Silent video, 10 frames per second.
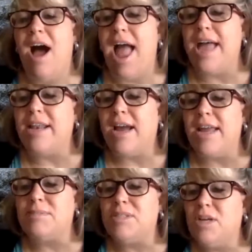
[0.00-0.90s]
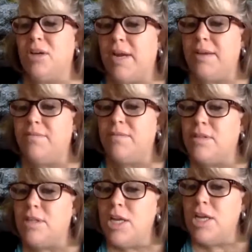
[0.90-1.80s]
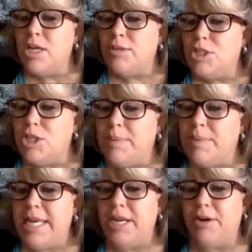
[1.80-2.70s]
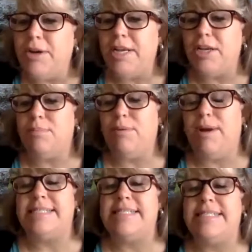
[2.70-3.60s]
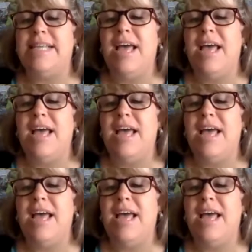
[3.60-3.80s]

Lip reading: And I am so grateful to be here in her presence.